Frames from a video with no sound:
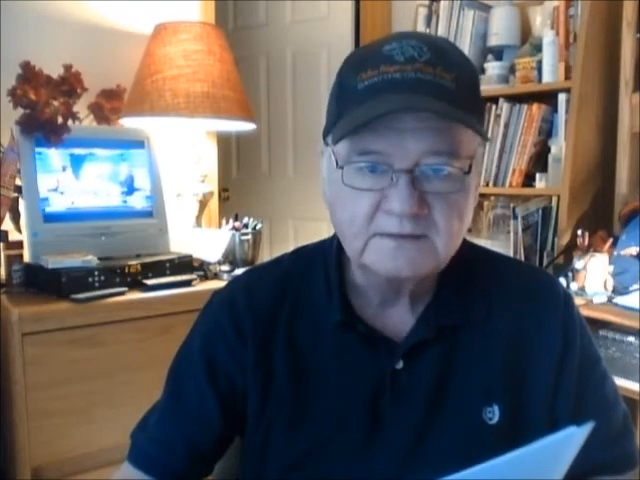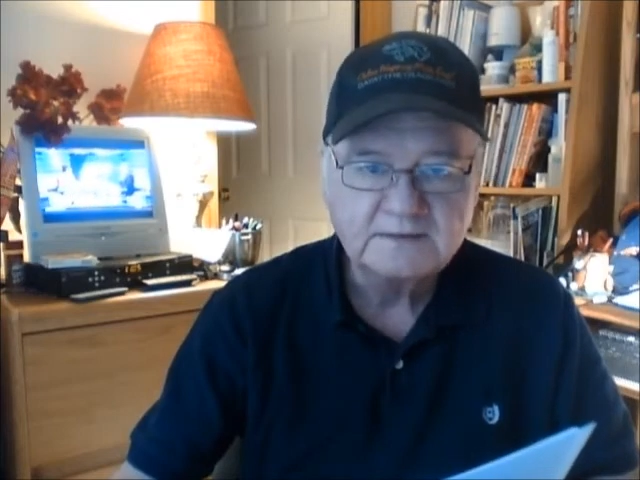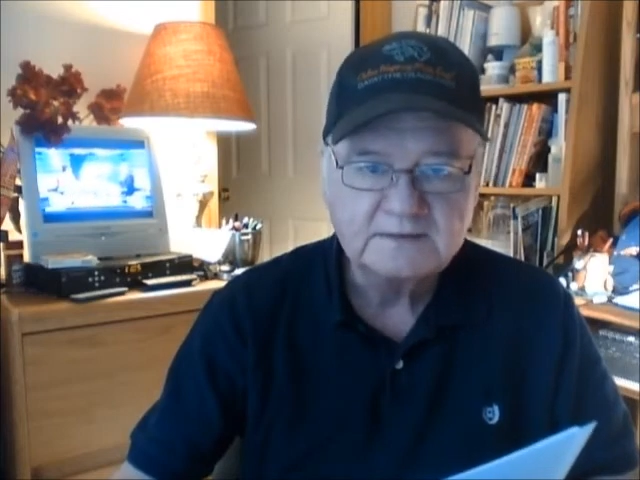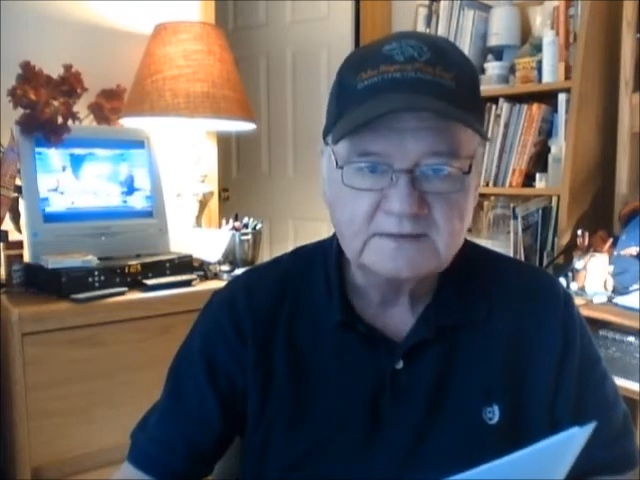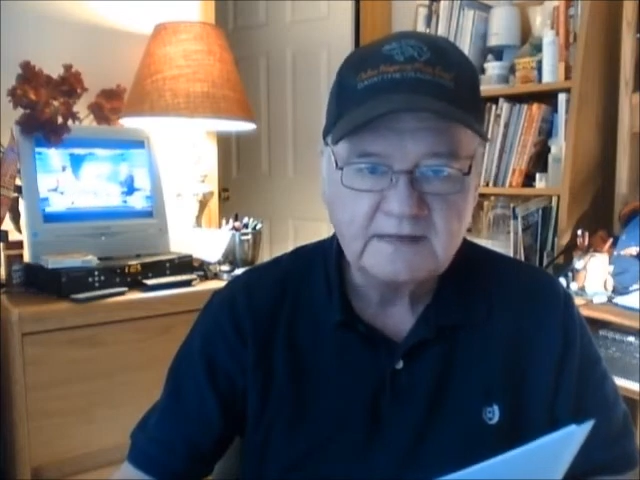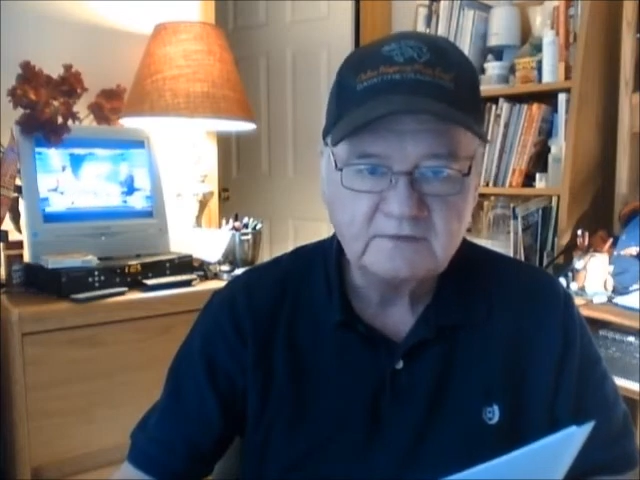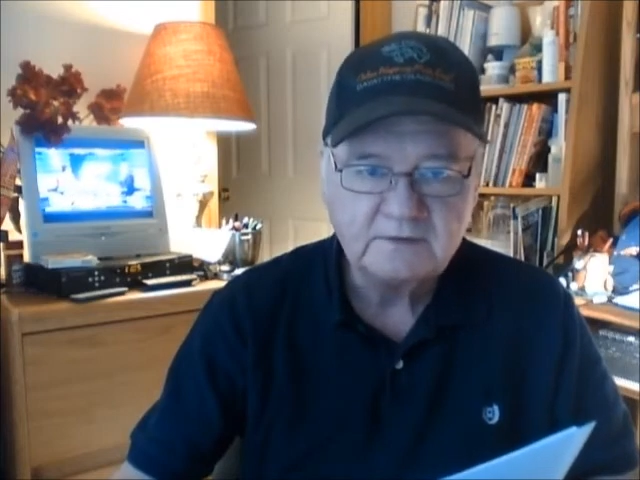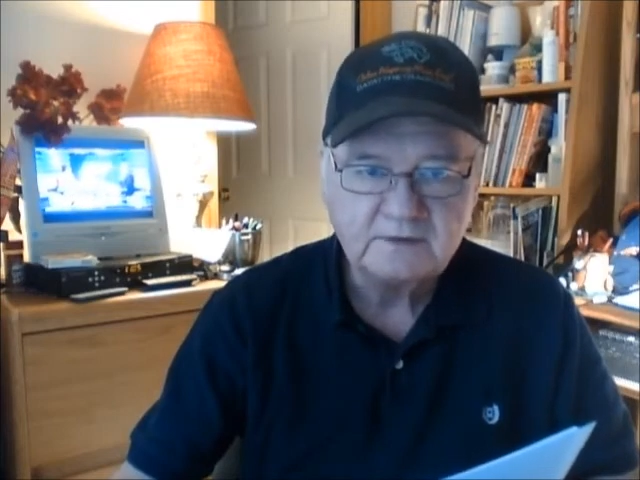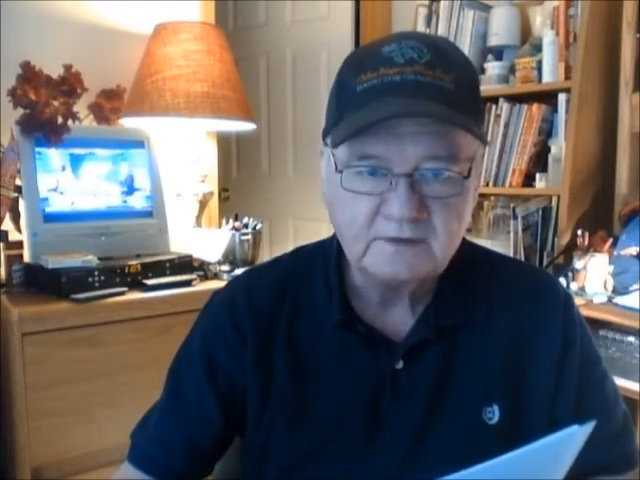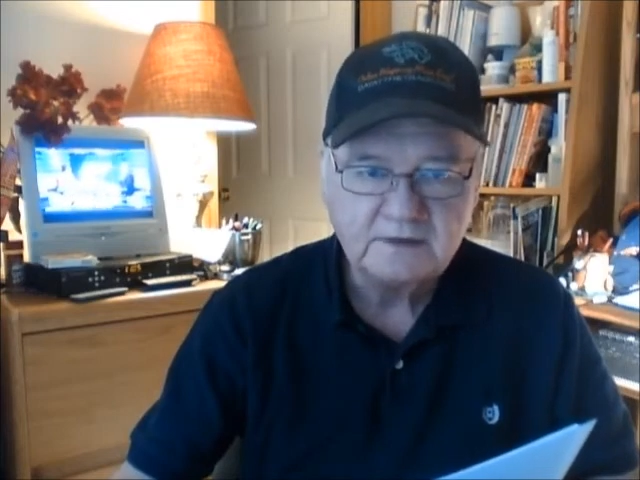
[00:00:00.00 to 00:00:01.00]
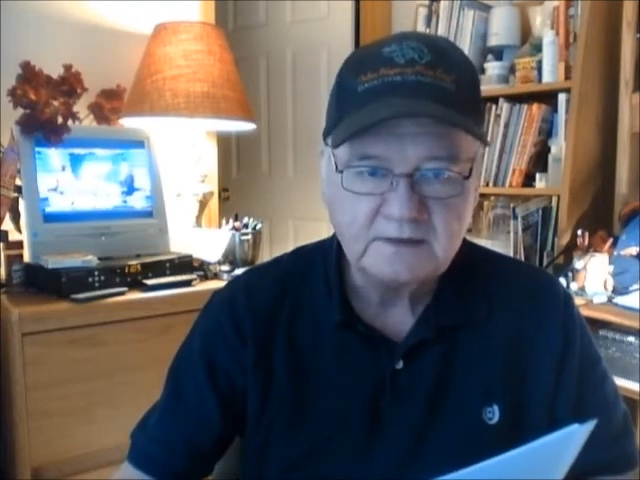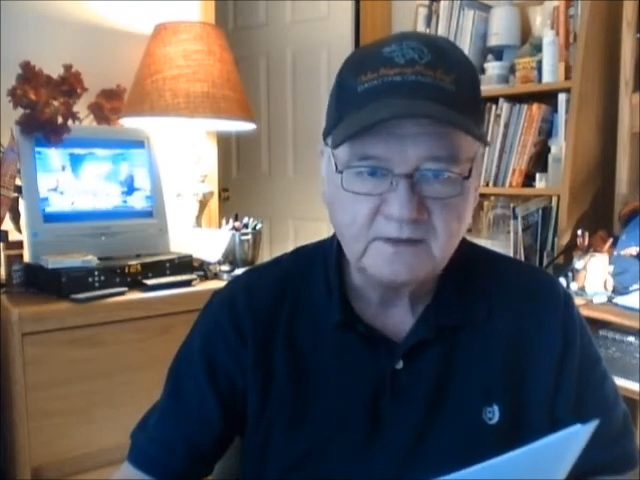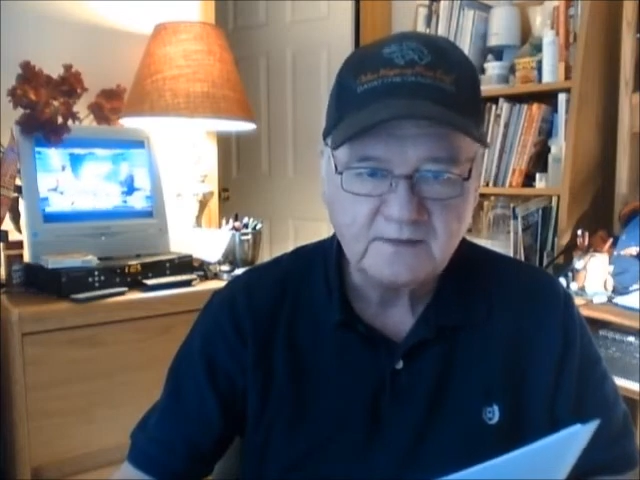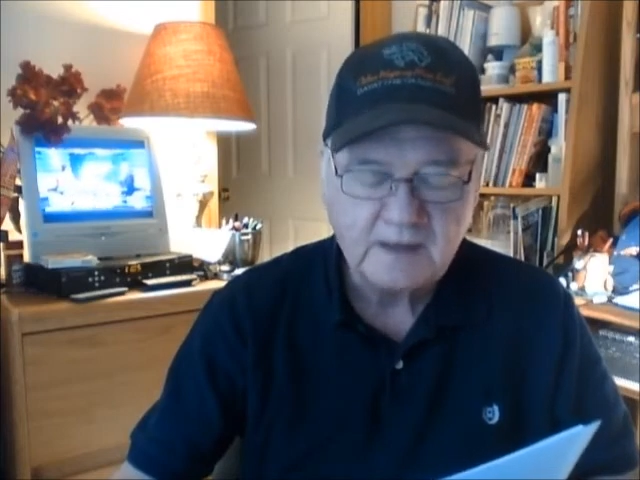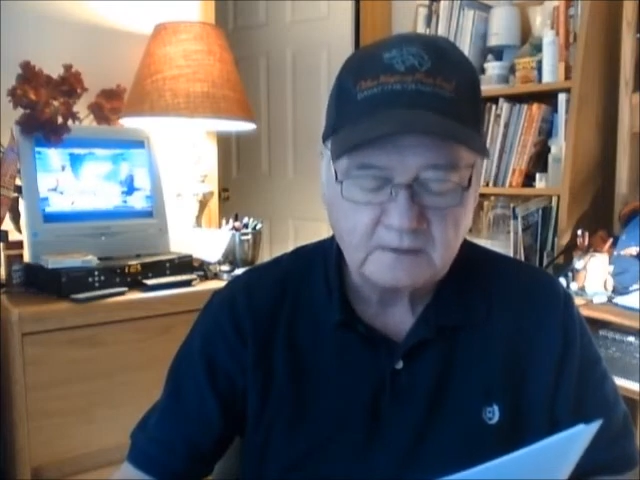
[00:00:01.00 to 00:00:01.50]

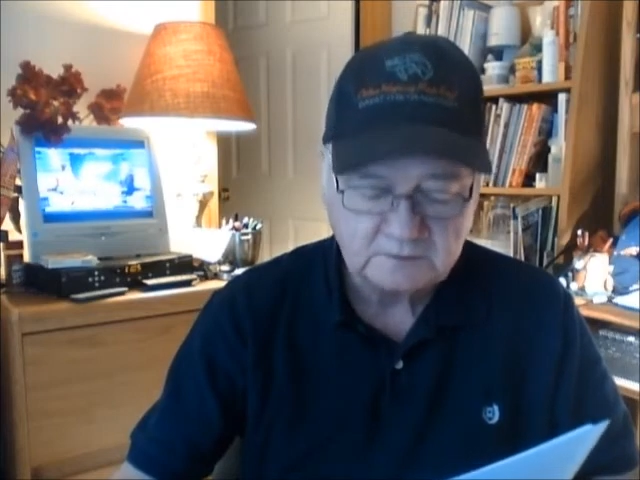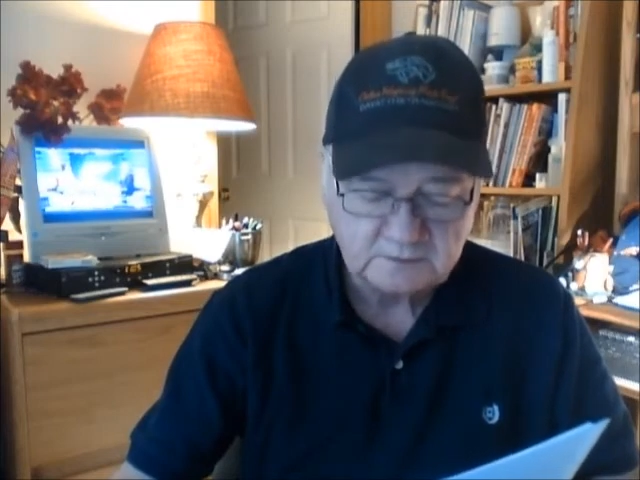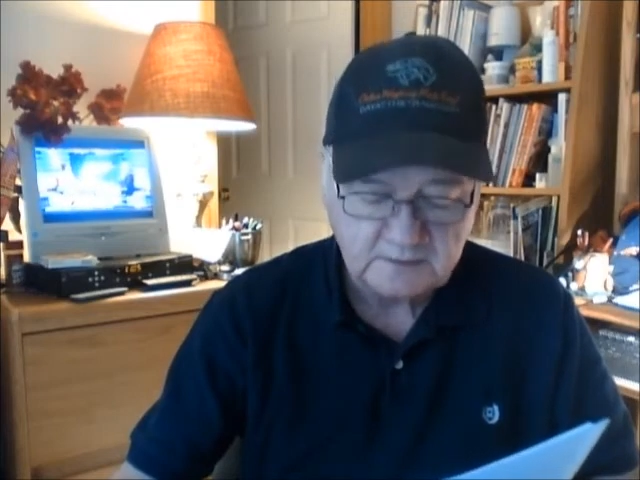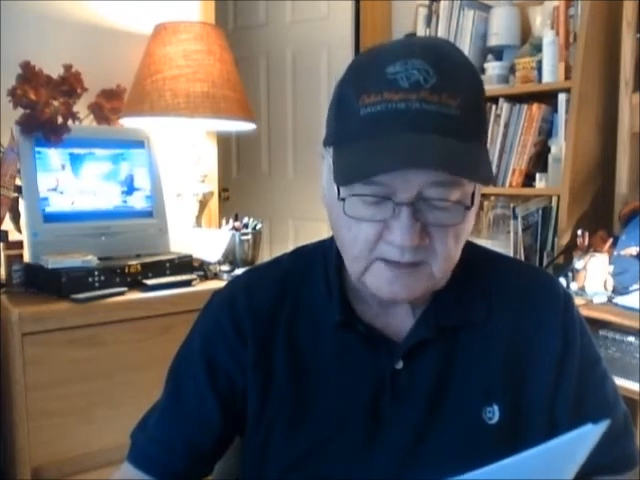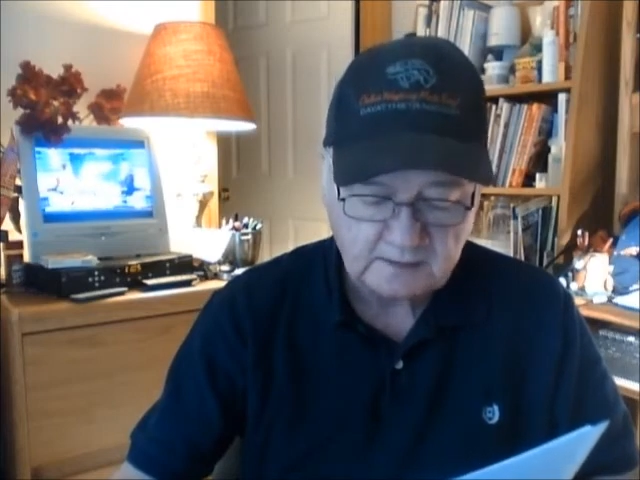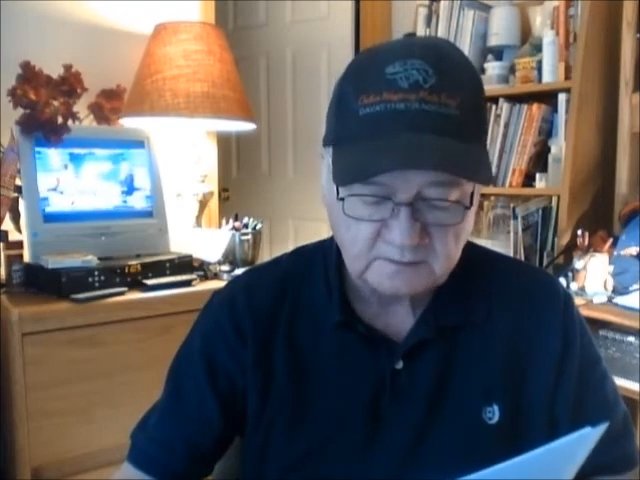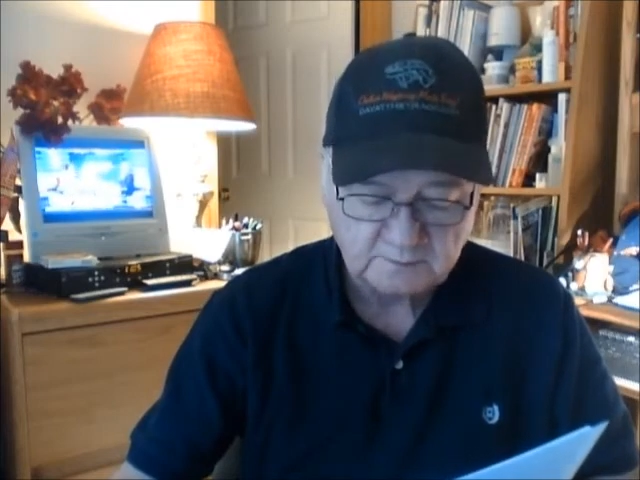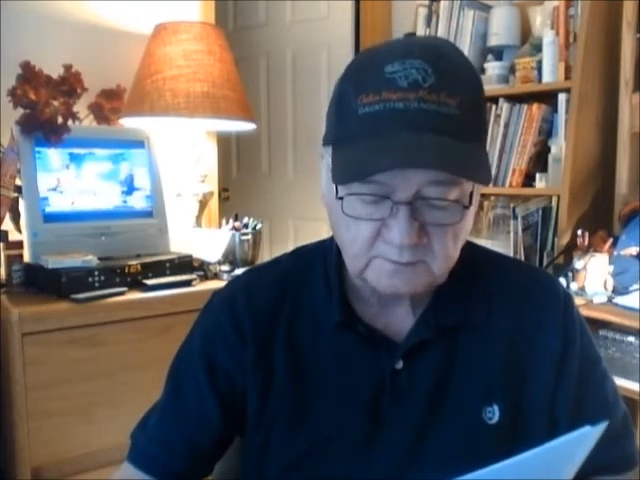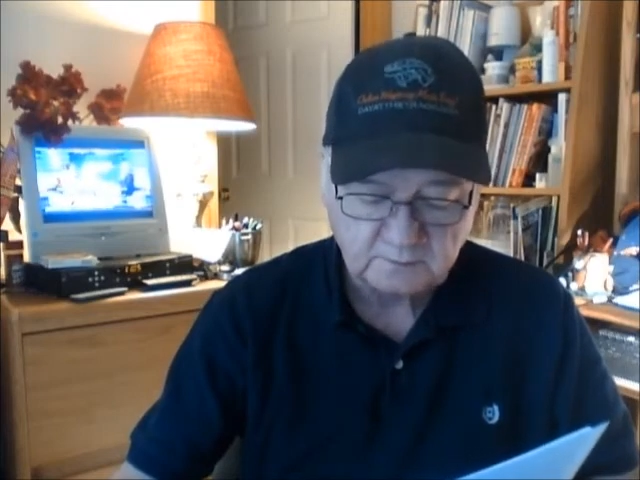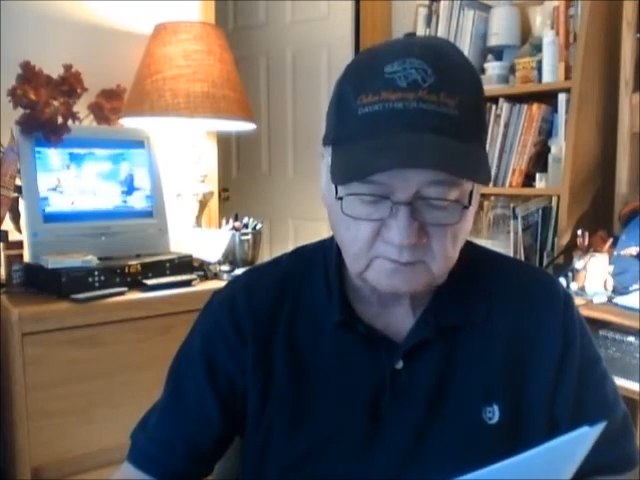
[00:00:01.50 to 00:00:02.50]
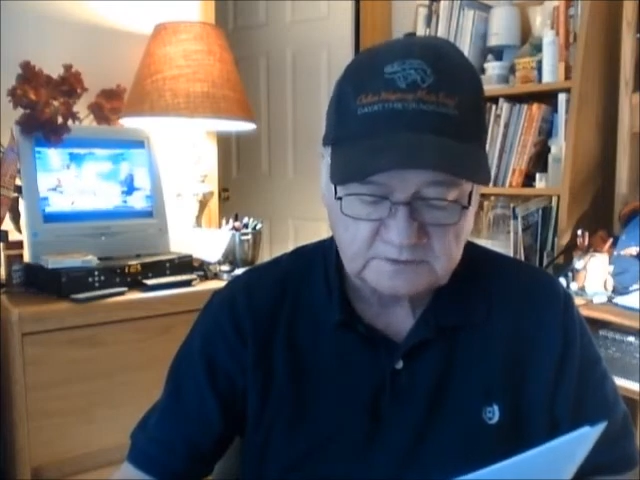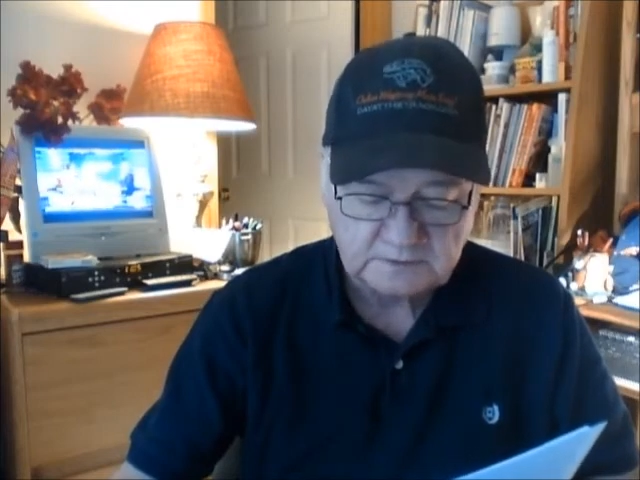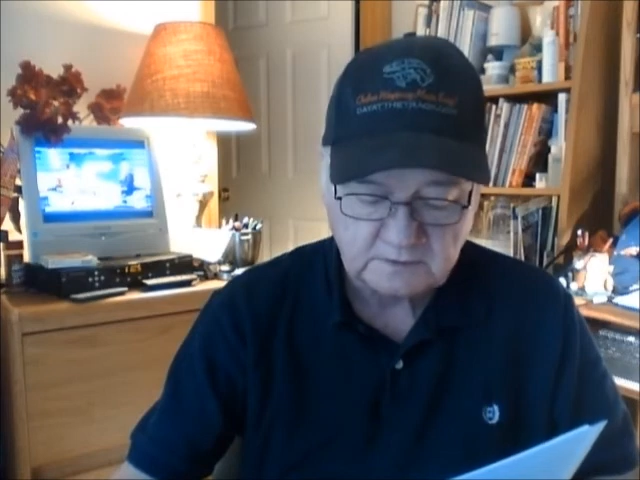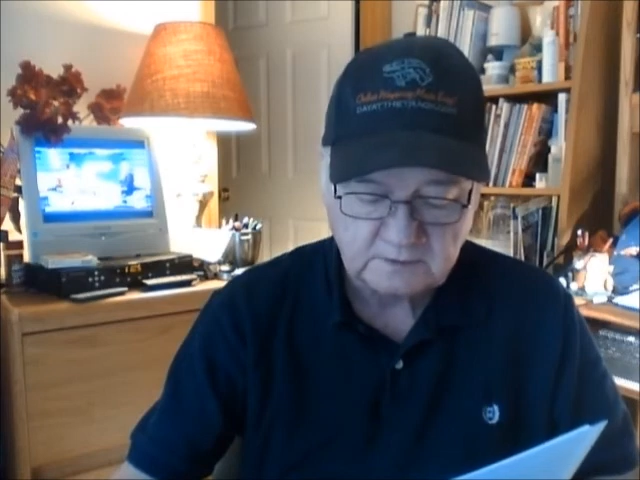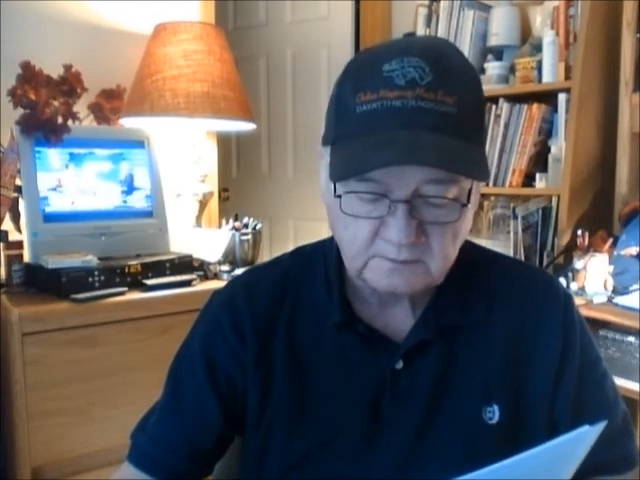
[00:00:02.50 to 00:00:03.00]
$17,000 per
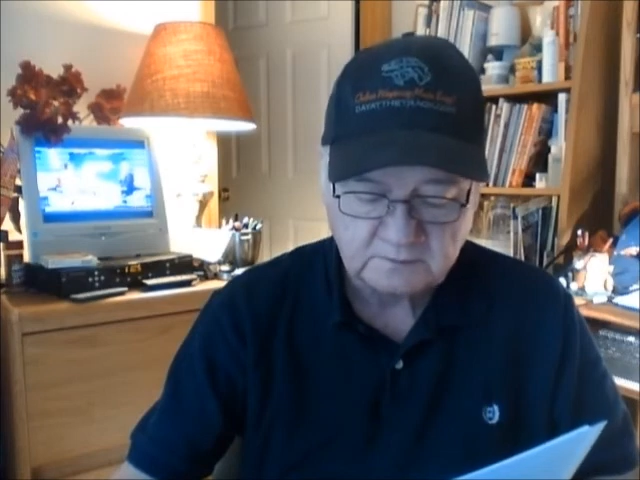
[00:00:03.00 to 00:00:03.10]
start,